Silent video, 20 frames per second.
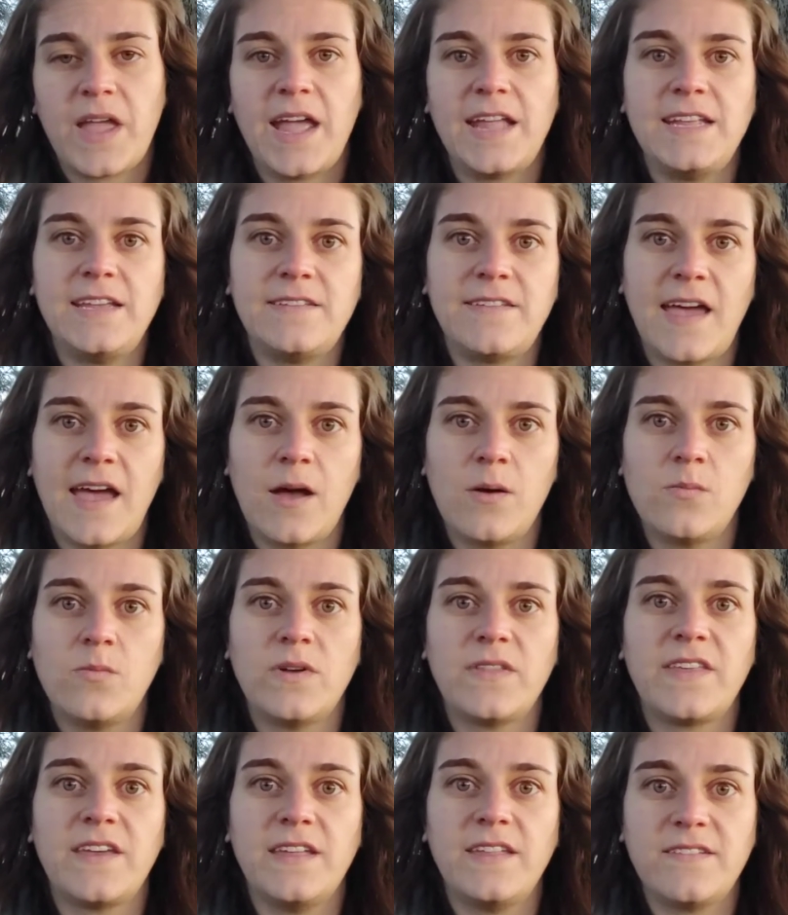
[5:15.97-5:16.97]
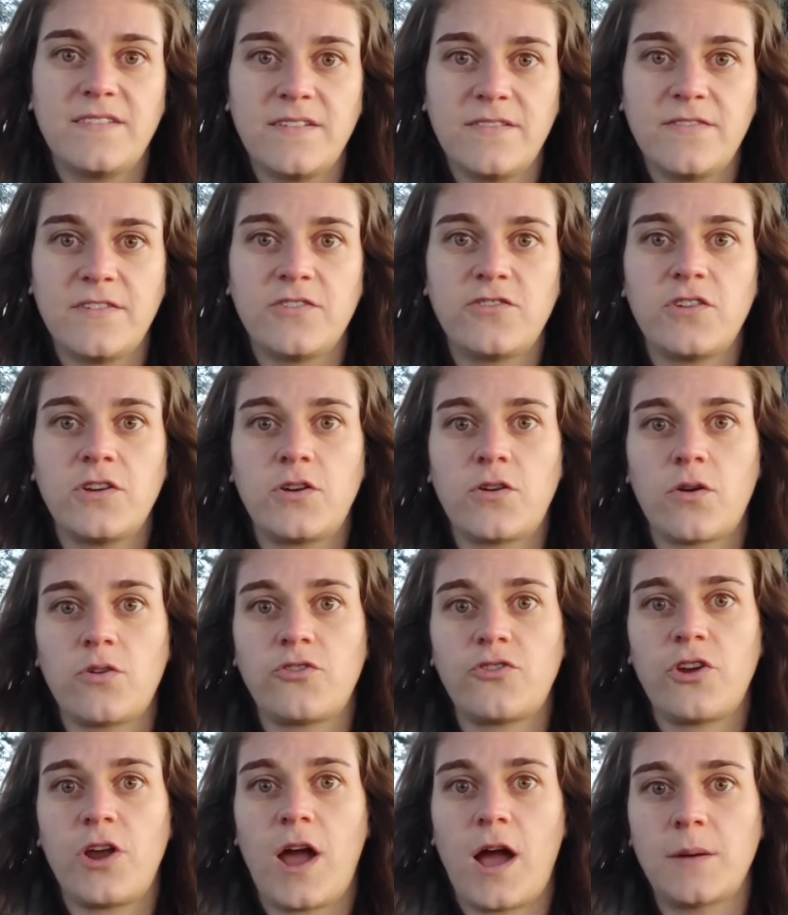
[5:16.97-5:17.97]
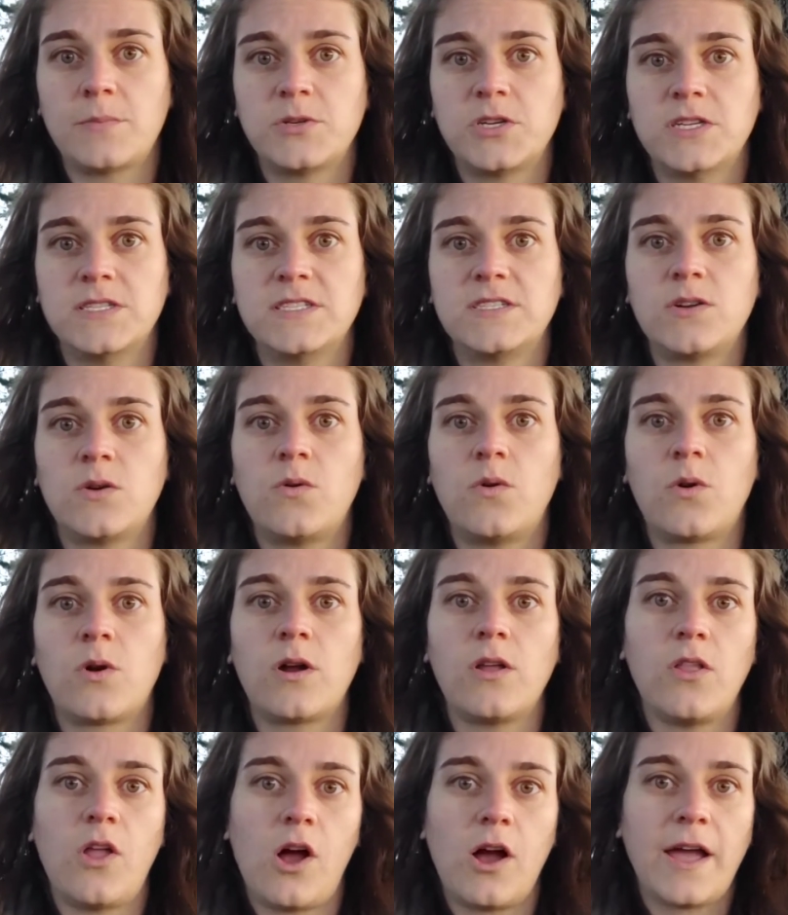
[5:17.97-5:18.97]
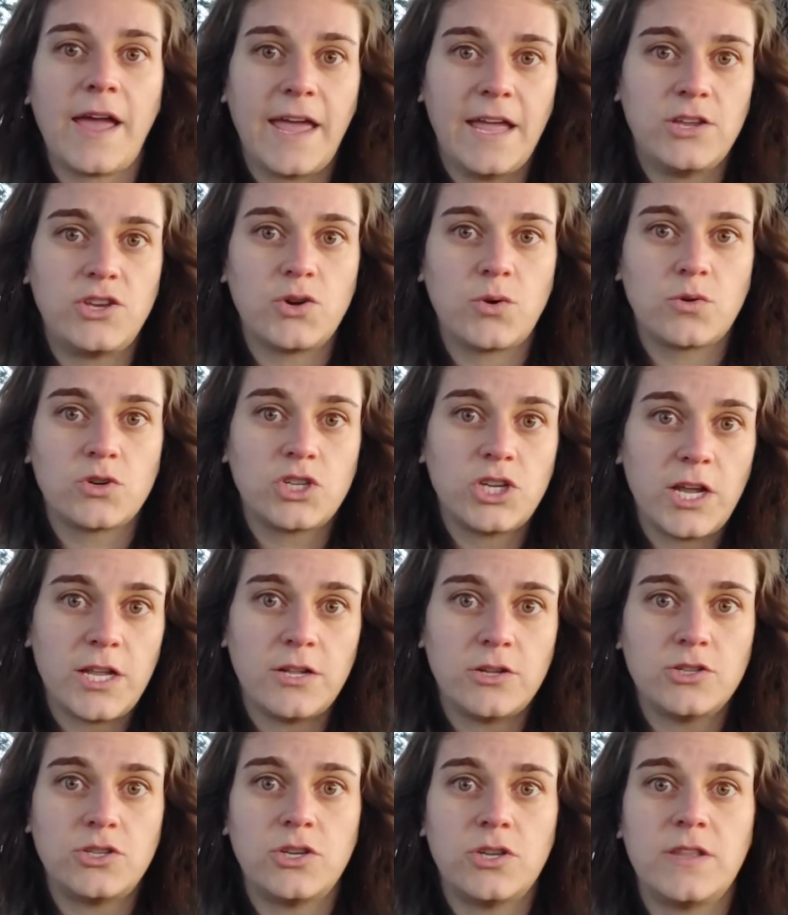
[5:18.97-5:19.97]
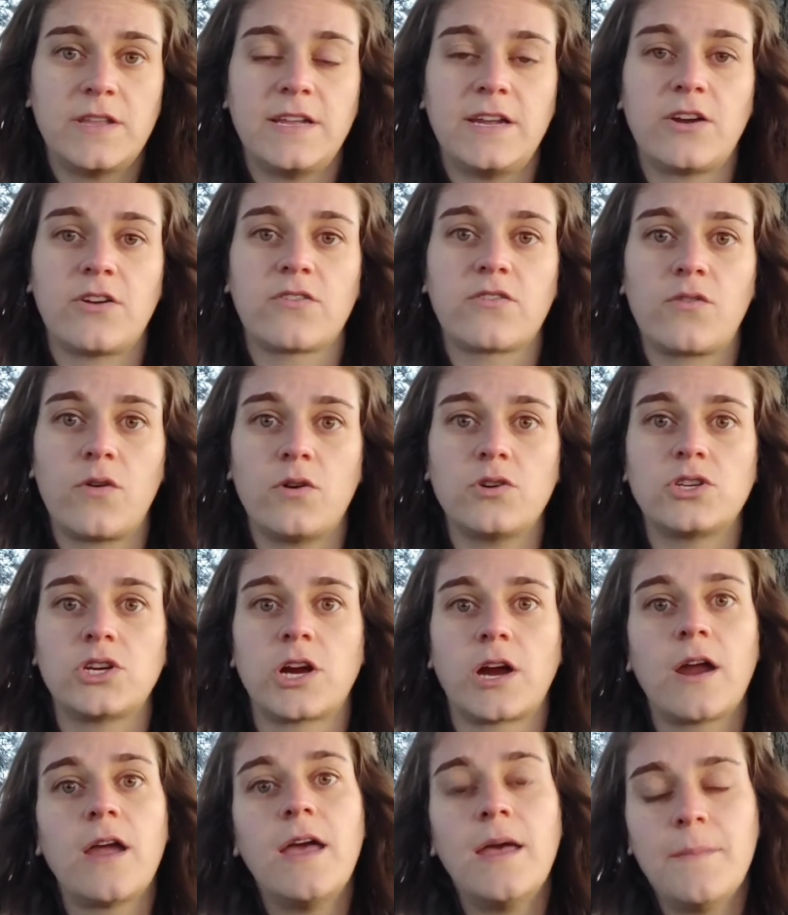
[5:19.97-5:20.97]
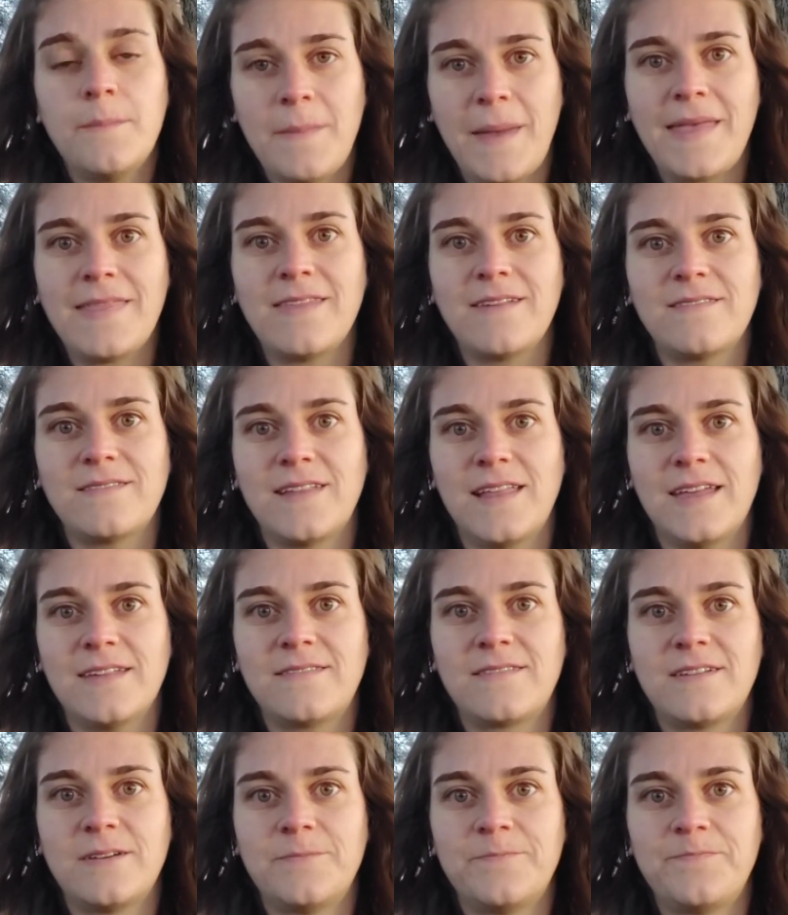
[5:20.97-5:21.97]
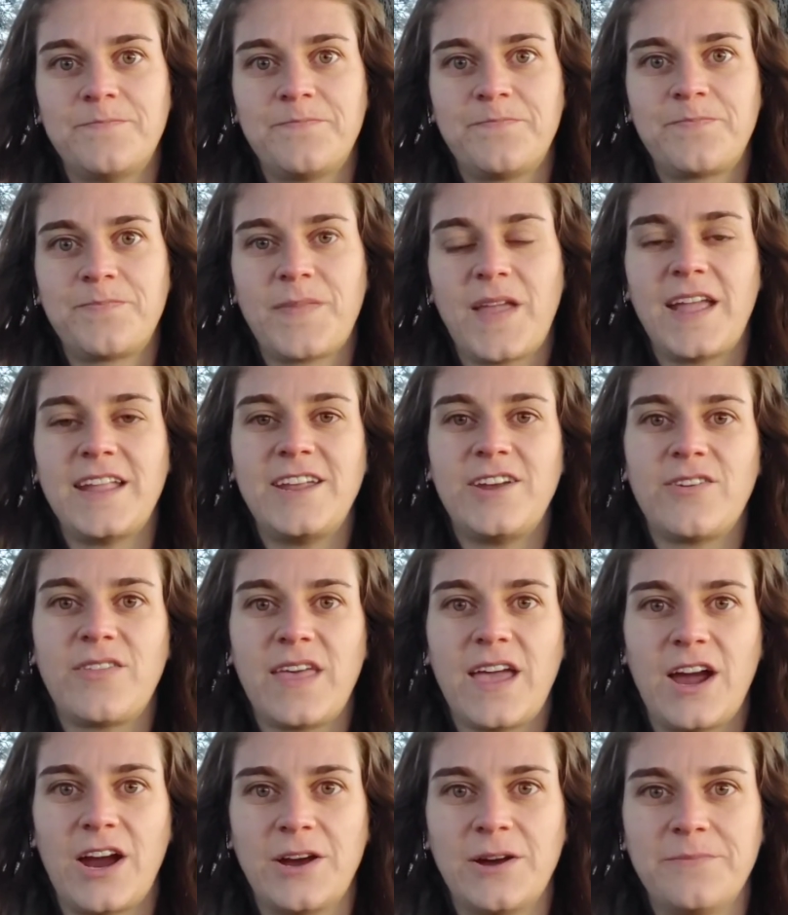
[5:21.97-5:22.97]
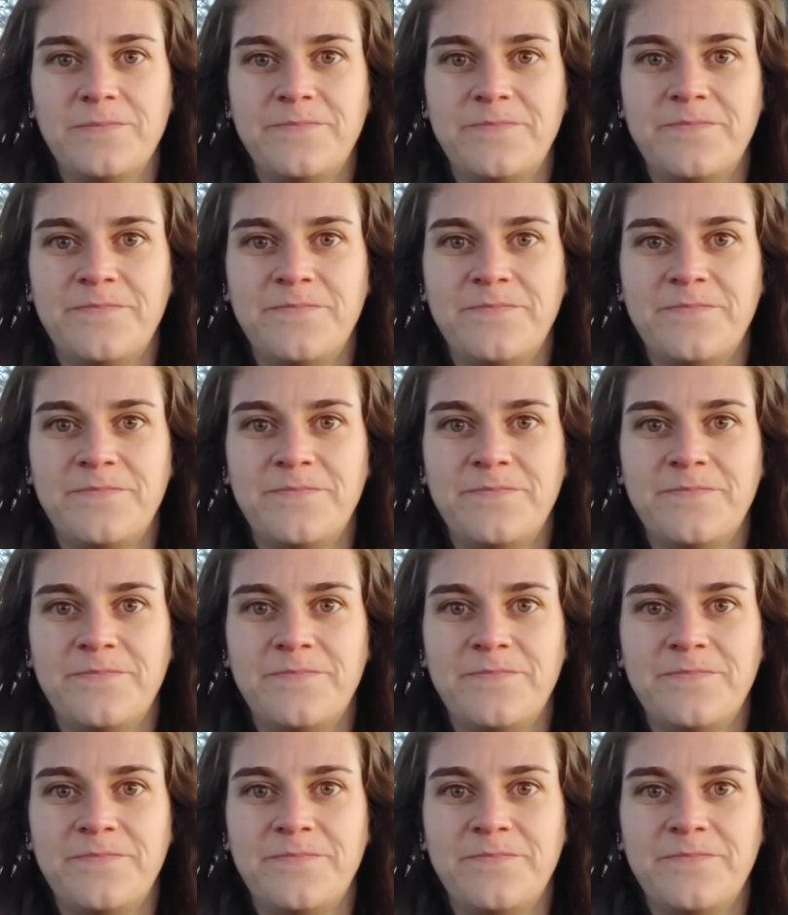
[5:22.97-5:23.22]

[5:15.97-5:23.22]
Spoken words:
Any town with insufficient grocery options or a long hitch or shuttle to the nearest grocer made this list. And here they are.